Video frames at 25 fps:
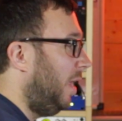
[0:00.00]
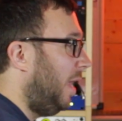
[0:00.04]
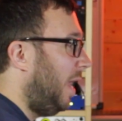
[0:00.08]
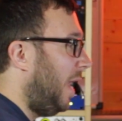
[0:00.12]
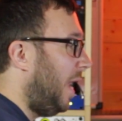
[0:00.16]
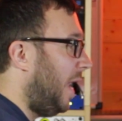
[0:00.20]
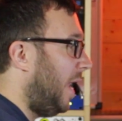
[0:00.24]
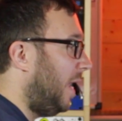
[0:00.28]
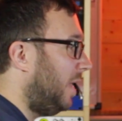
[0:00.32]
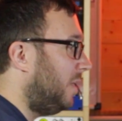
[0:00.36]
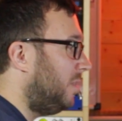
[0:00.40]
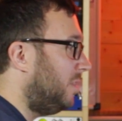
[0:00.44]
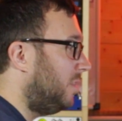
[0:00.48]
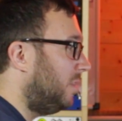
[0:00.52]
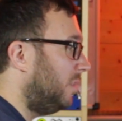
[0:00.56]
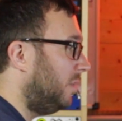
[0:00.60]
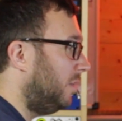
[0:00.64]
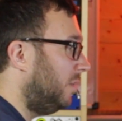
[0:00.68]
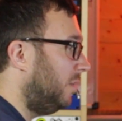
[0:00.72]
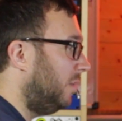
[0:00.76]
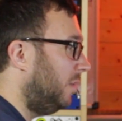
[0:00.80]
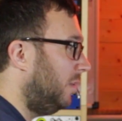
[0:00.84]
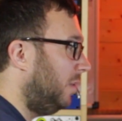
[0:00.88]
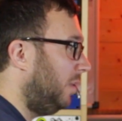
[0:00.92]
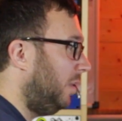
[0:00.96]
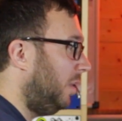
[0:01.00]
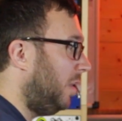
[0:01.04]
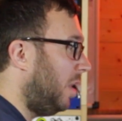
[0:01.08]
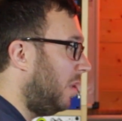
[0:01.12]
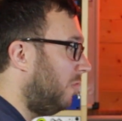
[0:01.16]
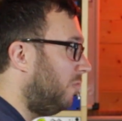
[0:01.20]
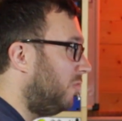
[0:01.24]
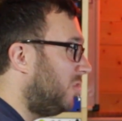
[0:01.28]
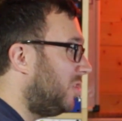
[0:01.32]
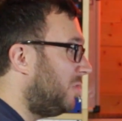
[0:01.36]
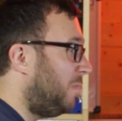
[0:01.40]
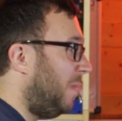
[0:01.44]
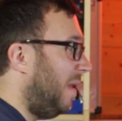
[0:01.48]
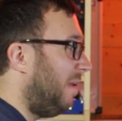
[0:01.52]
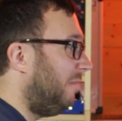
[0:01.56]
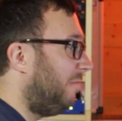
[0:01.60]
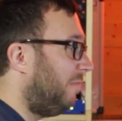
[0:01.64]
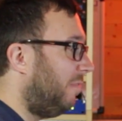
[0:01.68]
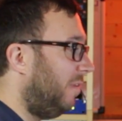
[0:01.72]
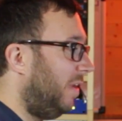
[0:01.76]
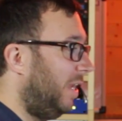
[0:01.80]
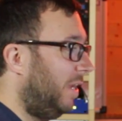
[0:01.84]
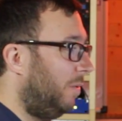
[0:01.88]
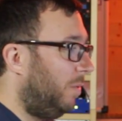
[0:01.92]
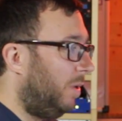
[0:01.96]
And you know,
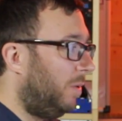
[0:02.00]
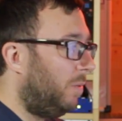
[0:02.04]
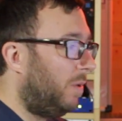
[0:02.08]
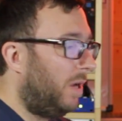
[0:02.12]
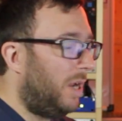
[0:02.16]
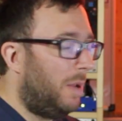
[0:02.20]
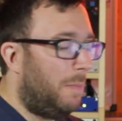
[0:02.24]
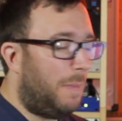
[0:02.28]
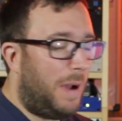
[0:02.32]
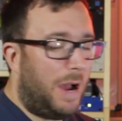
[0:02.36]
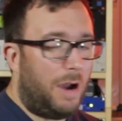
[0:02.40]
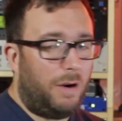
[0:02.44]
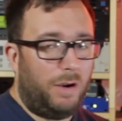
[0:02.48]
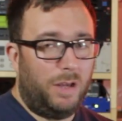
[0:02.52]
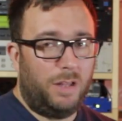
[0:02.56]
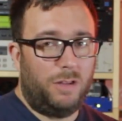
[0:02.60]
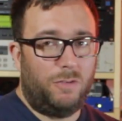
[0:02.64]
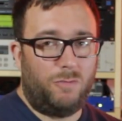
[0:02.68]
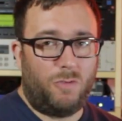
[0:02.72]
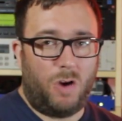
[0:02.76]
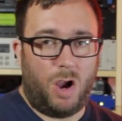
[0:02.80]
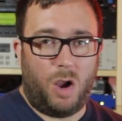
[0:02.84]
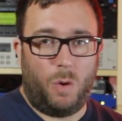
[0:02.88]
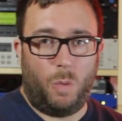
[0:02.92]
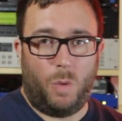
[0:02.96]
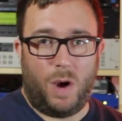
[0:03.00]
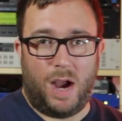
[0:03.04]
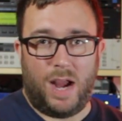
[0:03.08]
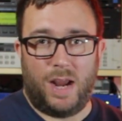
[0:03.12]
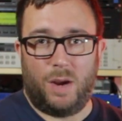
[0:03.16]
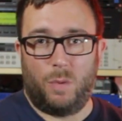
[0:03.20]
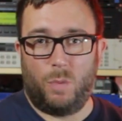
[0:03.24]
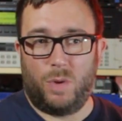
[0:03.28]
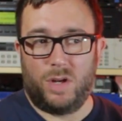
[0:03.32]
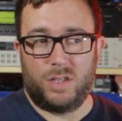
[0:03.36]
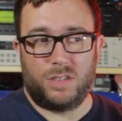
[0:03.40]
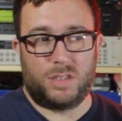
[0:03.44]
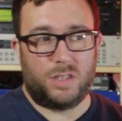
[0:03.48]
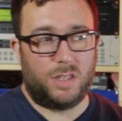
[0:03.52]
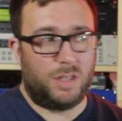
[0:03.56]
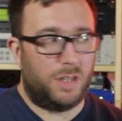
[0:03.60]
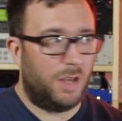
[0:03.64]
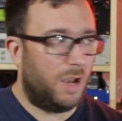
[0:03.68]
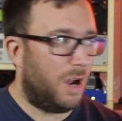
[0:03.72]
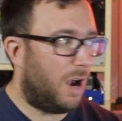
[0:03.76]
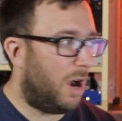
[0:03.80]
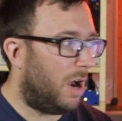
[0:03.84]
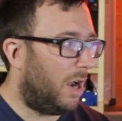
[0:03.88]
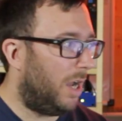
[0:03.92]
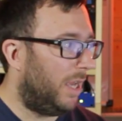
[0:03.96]
respectfully, we went about it the right way and went to
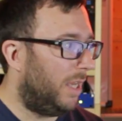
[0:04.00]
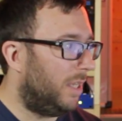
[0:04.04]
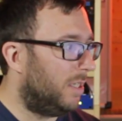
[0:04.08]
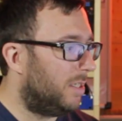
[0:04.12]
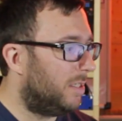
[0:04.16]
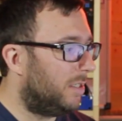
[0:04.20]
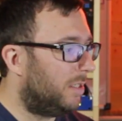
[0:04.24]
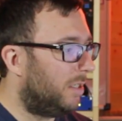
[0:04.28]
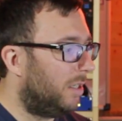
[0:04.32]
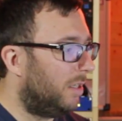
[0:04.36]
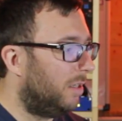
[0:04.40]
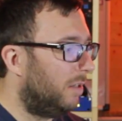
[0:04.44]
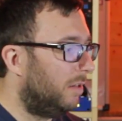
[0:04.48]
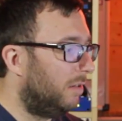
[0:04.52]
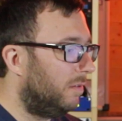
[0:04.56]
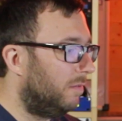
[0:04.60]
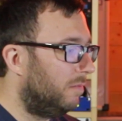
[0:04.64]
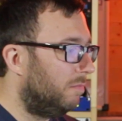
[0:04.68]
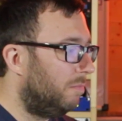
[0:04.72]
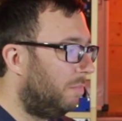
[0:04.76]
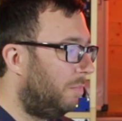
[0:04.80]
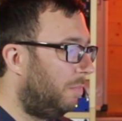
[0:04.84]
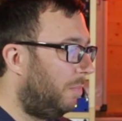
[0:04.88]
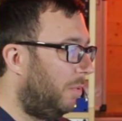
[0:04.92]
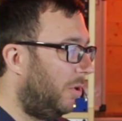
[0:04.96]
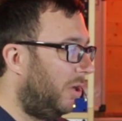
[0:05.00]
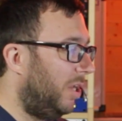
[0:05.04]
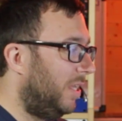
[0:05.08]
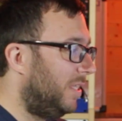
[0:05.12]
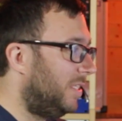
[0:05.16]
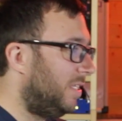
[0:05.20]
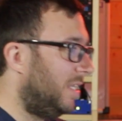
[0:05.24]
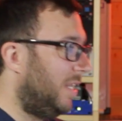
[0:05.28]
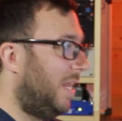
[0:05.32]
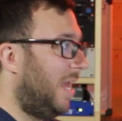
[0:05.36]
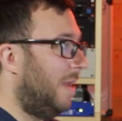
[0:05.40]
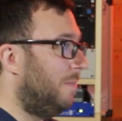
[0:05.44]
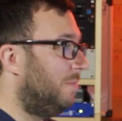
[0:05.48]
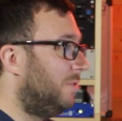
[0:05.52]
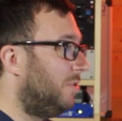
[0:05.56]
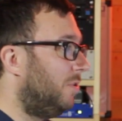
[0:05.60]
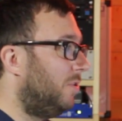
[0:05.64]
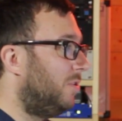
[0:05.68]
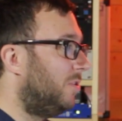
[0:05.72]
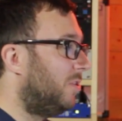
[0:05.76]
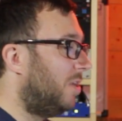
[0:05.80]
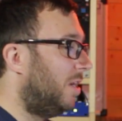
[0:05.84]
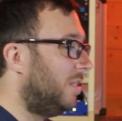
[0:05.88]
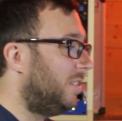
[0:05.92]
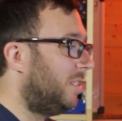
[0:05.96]
the artist and put it to them as
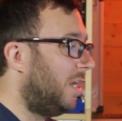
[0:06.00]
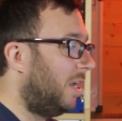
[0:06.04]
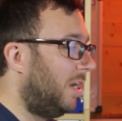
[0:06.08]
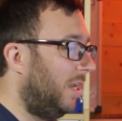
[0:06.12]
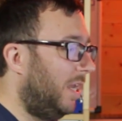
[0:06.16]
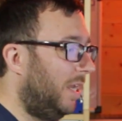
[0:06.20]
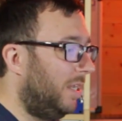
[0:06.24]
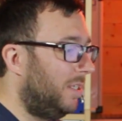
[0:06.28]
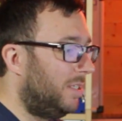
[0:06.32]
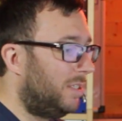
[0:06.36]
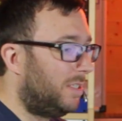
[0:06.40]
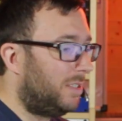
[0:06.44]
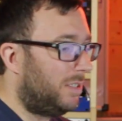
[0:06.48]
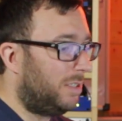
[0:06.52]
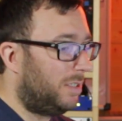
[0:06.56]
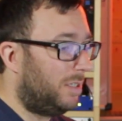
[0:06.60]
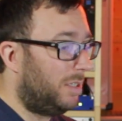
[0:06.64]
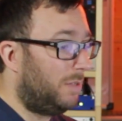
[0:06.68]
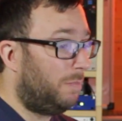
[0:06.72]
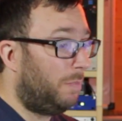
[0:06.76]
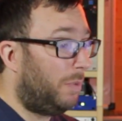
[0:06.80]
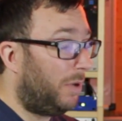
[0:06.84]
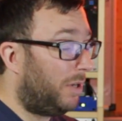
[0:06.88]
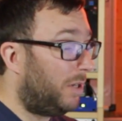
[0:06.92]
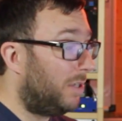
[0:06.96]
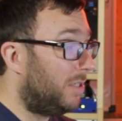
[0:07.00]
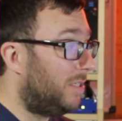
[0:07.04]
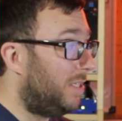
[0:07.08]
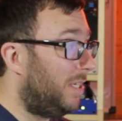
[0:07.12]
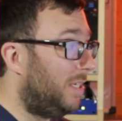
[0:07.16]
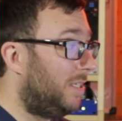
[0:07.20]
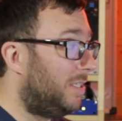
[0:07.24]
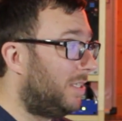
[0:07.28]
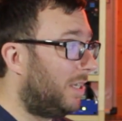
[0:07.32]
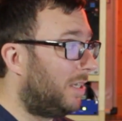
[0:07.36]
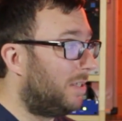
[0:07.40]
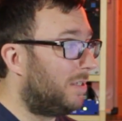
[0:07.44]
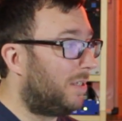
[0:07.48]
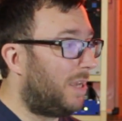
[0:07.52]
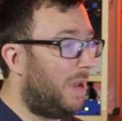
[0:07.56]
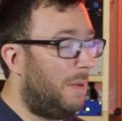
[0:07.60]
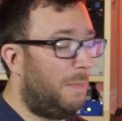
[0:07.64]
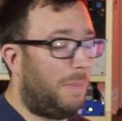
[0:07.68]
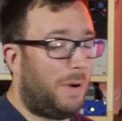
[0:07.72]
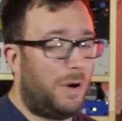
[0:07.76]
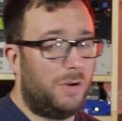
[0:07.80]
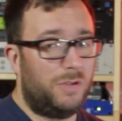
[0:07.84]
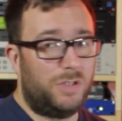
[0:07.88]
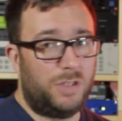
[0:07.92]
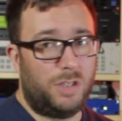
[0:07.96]
soon as I'd done it, because these things
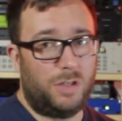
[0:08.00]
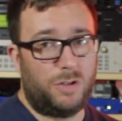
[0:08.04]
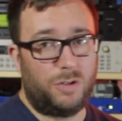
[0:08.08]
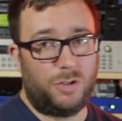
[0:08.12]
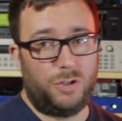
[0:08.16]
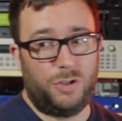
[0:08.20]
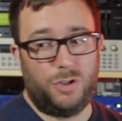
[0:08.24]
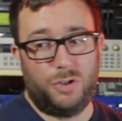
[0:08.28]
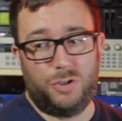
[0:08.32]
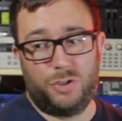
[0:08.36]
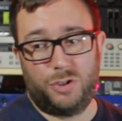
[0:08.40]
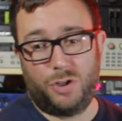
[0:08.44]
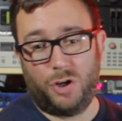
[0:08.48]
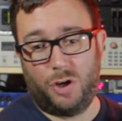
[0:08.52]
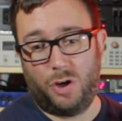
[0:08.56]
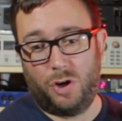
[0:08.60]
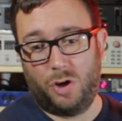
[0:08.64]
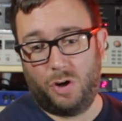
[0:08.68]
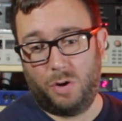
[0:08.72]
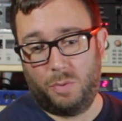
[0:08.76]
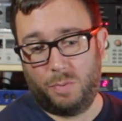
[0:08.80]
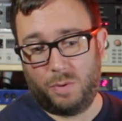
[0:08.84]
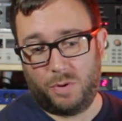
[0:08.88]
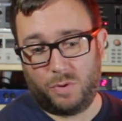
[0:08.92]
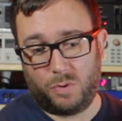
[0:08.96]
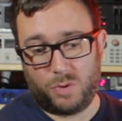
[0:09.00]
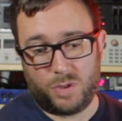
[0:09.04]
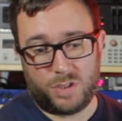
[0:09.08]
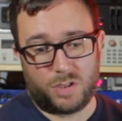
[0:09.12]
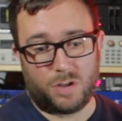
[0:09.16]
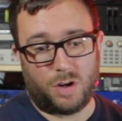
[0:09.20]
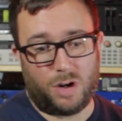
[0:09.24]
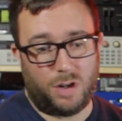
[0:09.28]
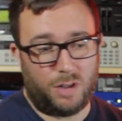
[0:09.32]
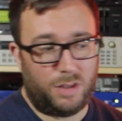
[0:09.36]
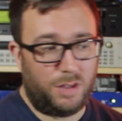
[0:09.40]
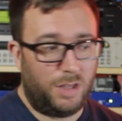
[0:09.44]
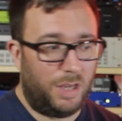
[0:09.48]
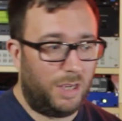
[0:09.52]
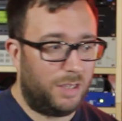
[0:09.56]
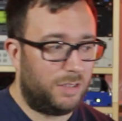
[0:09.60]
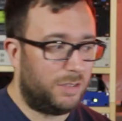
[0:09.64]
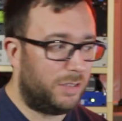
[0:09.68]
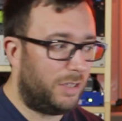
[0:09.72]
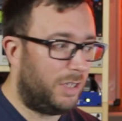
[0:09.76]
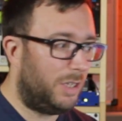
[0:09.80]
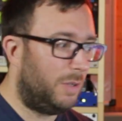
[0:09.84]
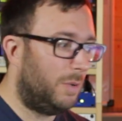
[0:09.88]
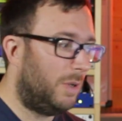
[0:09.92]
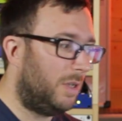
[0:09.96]
get posted on YouTube and all these kind of
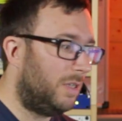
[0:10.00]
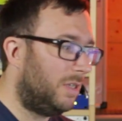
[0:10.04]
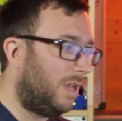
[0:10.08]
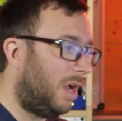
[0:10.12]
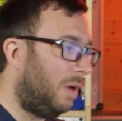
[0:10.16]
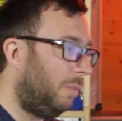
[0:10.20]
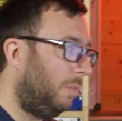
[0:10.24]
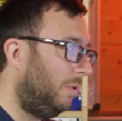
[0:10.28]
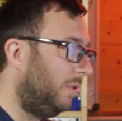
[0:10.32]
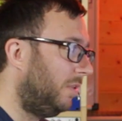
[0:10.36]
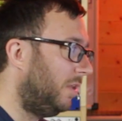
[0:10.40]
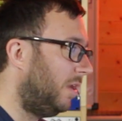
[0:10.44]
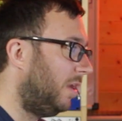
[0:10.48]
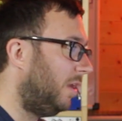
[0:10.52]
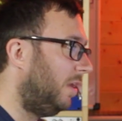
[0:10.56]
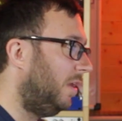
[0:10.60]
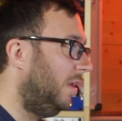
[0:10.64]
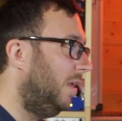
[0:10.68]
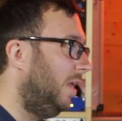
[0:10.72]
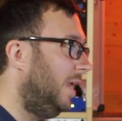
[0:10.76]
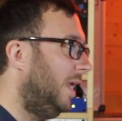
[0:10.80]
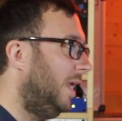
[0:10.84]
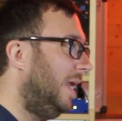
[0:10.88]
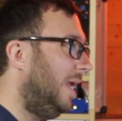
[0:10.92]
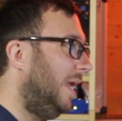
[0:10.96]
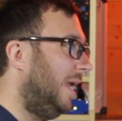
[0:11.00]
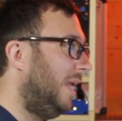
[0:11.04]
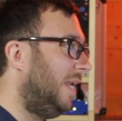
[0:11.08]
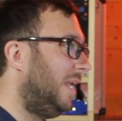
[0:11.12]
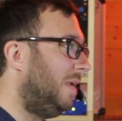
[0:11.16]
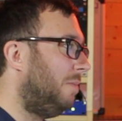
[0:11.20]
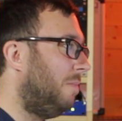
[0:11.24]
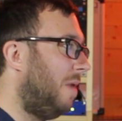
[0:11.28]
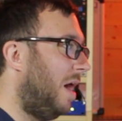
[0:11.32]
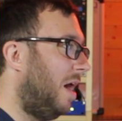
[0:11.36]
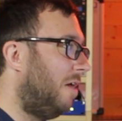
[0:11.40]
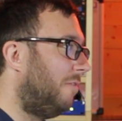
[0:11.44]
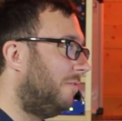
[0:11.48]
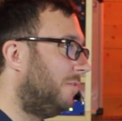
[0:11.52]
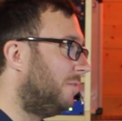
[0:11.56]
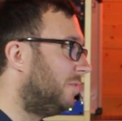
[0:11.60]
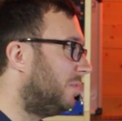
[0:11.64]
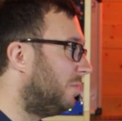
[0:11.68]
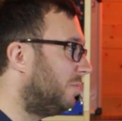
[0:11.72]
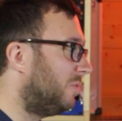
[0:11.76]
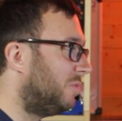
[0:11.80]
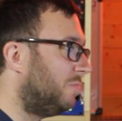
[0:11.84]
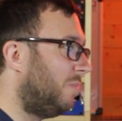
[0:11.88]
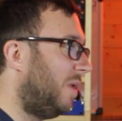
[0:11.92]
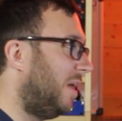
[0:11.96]
things, and you end up with an email from
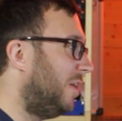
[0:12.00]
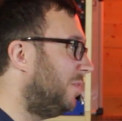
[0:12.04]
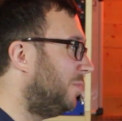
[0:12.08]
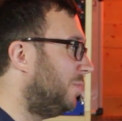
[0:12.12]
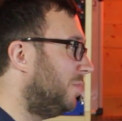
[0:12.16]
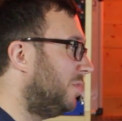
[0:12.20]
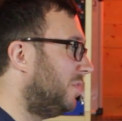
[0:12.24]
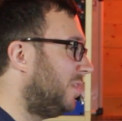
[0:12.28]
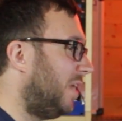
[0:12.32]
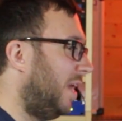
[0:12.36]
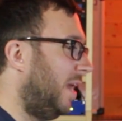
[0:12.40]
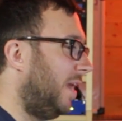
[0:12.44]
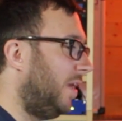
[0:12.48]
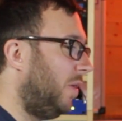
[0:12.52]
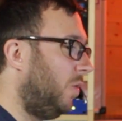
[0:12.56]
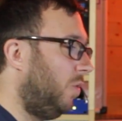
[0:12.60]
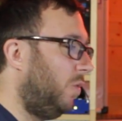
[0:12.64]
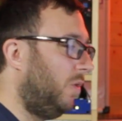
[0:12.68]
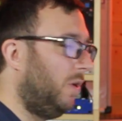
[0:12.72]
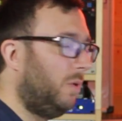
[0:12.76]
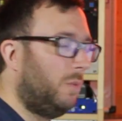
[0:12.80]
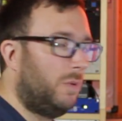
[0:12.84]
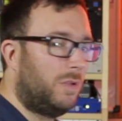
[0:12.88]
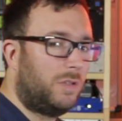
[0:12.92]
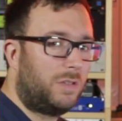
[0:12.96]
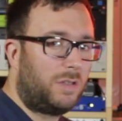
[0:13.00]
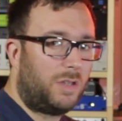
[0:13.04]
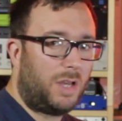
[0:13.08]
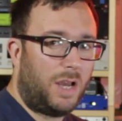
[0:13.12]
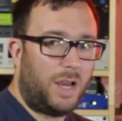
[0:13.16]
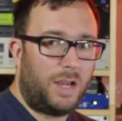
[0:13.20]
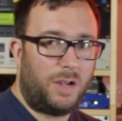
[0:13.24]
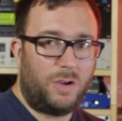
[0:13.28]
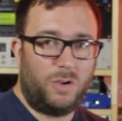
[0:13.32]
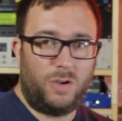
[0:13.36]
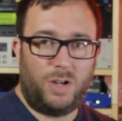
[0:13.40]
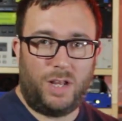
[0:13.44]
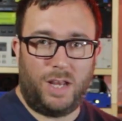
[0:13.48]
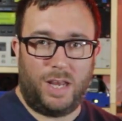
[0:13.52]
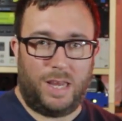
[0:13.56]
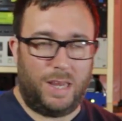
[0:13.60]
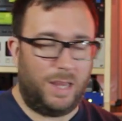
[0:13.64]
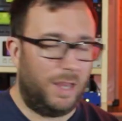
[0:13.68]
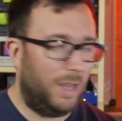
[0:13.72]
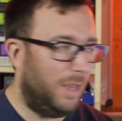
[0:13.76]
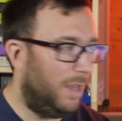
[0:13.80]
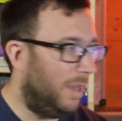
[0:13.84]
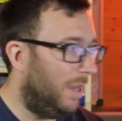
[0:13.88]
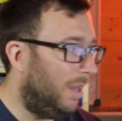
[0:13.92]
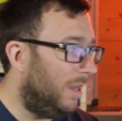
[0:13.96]
someone's management saying, "Oi, what's going on here?"